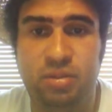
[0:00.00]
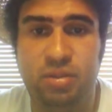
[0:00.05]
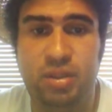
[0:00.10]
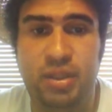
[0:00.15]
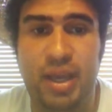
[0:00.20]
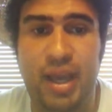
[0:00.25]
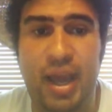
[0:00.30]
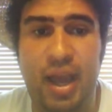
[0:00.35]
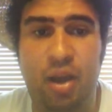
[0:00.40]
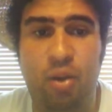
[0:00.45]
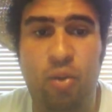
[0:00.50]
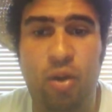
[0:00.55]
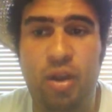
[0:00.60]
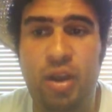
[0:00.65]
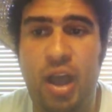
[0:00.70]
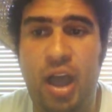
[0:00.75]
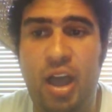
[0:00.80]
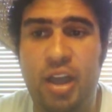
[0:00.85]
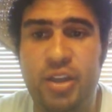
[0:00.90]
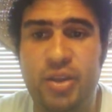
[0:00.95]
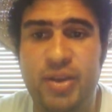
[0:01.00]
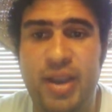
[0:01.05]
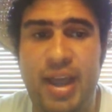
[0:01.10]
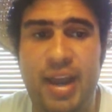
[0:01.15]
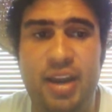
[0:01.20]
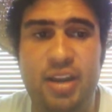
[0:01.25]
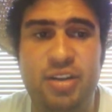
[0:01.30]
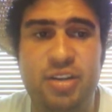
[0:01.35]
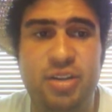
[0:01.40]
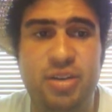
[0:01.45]
Yeah, well, all you
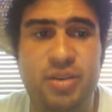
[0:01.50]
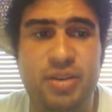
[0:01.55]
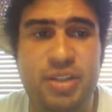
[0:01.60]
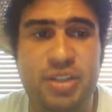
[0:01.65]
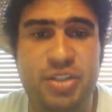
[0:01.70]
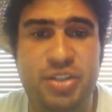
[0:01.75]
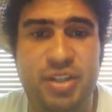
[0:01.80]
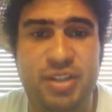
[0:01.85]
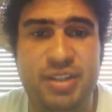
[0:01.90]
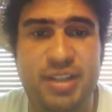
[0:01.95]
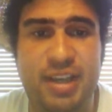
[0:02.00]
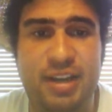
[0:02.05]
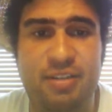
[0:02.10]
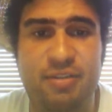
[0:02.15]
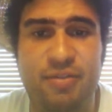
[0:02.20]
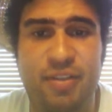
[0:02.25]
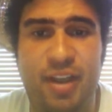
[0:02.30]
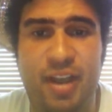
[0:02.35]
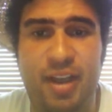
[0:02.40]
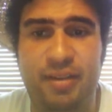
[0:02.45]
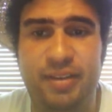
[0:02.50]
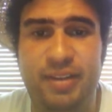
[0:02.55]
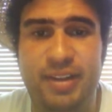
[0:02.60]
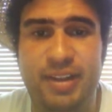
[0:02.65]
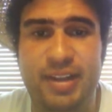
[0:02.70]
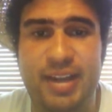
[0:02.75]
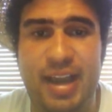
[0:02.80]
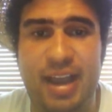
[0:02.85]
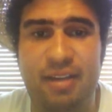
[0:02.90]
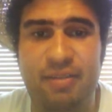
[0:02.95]
got to do is just get involved in
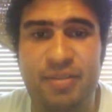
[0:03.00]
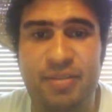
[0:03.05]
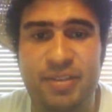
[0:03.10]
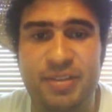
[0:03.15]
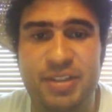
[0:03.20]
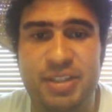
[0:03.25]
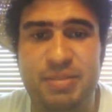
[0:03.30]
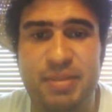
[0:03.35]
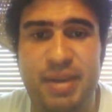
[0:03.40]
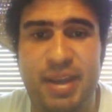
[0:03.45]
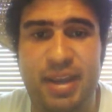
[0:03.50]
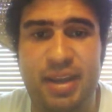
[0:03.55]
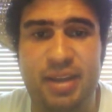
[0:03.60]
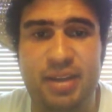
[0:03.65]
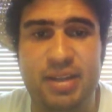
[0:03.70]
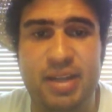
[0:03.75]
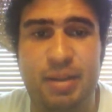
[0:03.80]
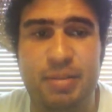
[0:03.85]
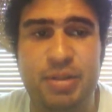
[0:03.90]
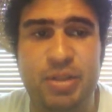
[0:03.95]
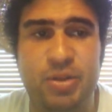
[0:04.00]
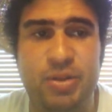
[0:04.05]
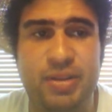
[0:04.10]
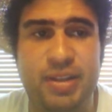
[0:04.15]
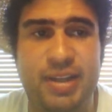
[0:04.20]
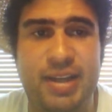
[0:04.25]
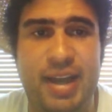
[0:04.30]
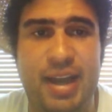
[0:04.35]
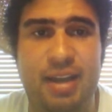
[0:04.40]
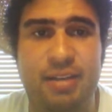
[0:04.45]
the conferences, man. I'm doing
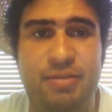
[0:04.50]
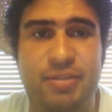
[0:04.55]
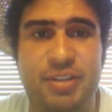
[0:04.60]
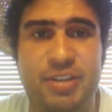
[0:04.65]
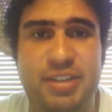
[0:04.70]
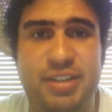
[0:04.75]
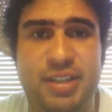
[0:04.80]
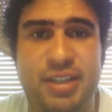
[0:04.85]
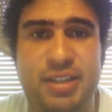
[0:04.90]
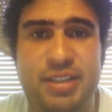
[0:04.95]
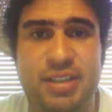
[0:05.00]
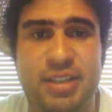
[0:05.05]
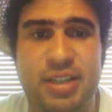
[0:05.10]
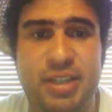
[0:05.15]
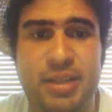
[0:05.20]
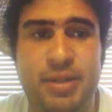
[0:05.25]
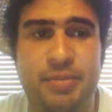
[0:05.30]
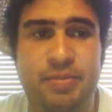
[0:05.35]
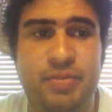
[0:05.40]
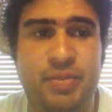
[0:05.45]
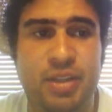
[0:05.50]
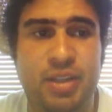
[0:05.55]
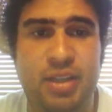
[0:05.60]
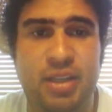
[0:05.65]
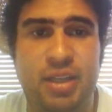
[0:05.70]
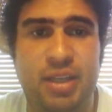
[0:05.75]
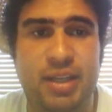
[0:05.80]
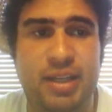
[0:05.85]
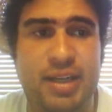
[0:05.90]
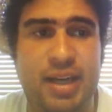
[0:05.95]
the conferences,
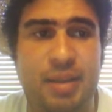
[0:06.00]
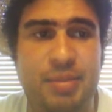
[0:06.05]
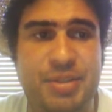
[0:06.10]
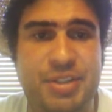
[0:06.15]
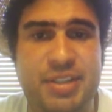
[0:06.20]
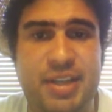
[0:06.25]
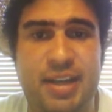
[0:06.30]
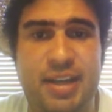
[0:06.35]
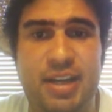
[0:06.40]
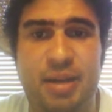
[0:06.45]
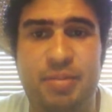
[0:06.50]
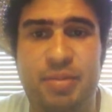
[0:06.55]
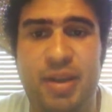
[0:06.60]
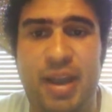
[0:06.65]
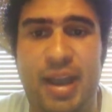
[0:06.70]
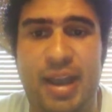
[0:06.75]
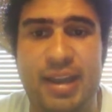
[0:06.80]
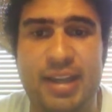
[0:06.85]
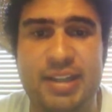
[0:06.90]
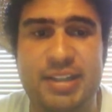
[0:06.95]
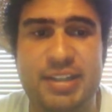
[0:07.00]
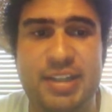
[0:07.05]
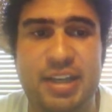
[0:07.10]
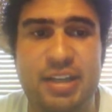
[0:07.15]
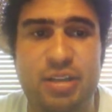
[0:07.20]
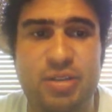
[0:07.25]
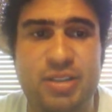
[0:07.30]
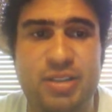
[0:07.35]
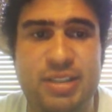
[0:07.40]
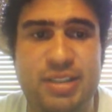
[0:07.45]
and I
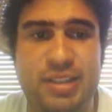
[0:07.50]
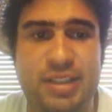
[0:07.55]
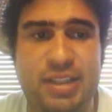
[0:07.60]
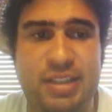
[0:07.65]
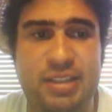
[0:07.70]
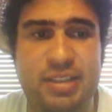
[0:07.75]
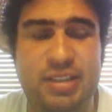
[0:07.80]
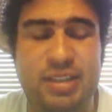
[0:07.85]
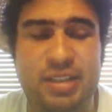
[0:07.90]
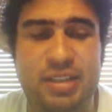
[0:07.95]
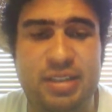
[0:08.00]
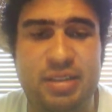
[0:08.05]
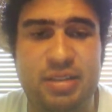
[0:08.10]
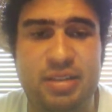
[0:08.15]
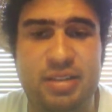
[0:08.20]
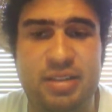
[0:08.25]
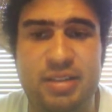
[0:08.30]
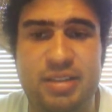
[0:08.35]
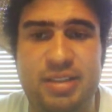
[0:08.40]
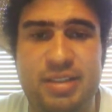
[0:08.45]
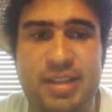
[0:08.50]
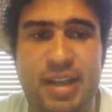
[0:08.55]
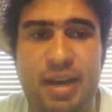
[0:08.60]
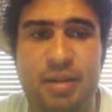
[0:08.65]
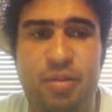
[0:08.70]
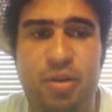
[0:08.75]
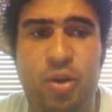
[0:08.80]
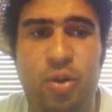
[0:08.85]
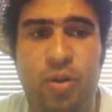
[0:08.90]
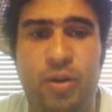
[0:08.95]
continuously set
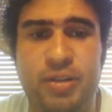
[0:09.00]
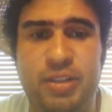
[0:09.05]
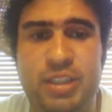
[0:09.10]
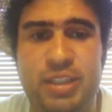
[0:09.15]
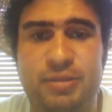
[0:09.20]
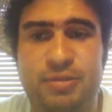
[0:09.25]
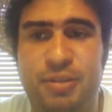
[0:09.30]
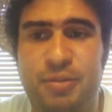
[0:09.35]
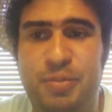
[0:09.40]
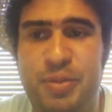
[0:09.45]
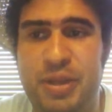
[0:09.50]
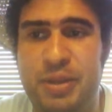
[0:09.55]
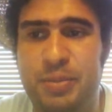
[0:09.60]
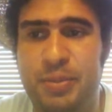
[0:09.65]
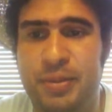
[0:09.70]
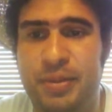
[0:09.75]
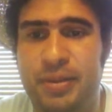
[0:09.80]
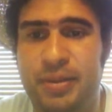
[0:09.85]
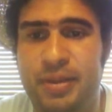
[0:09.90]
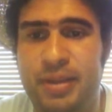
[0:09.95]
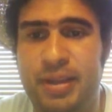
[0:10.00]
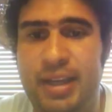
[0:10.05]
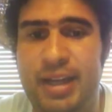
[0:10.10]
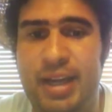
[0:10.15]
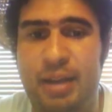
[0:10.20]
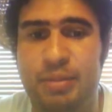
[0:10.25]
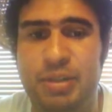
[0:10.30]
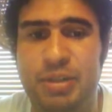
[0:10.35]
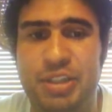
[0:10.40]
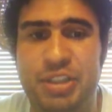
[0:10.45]
up courses for people,
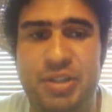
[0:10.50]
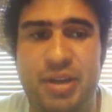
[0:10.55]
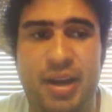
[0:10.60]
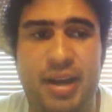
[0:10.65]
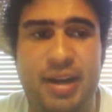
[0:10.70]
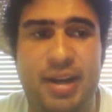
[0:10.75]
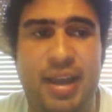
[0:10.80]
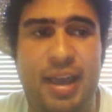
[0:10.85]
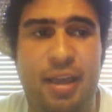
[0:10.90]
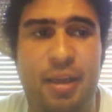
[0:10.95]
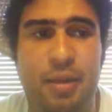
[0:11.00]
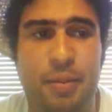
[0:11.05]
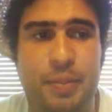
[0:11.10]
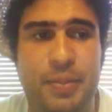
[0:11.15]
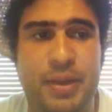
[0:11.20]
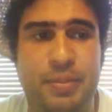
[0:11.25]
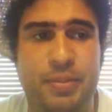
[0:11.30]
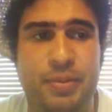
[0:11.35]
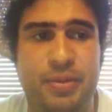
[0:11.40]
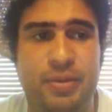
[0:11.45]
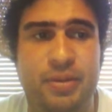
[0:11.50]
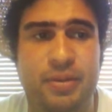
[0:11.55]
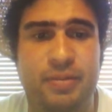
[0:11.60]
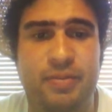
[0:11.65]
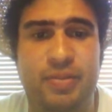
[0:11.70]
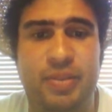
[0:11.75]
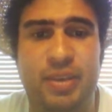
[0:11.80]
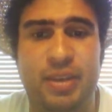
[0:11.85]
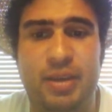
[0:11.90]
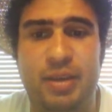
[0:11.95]
and I'm just trying to help
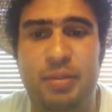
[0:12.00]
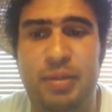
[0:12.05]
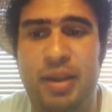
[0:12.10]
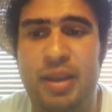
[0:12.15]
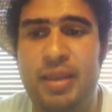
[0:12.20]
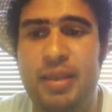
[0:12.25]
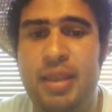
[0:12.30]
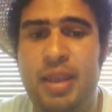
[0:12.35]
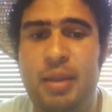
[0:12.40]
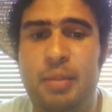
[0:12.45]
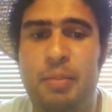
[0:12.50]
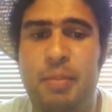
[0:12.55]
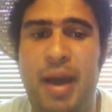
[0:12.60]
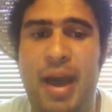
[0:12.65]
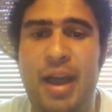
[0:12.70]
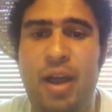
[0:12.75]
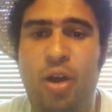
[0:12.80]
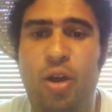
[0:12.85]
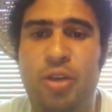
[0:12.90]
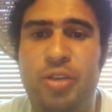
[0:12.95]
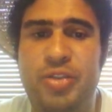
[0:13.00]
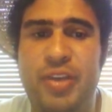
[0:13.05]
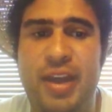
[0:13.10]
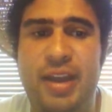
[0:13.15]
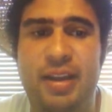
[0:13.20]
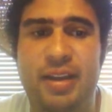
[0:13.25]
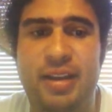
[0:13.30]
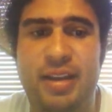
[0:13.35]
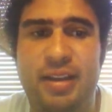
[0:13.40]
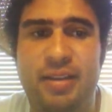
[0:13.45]
people. My whole
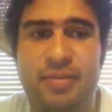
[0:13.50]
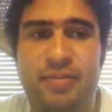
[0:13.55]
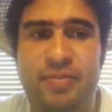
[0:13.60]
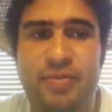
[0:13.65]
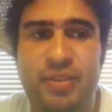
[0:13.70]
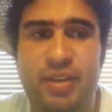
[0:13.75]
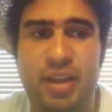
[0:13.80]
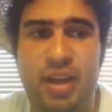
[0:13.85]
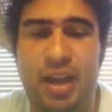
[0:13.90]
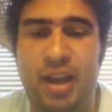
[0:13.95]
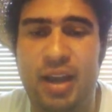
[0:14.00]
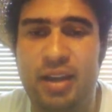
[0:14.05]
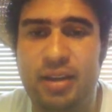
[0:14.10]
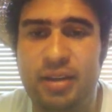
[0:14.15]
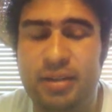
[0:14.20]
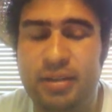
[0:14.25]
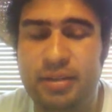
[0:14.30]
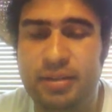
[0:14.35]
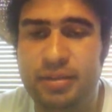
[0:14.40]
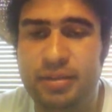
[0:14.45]
thing, huh?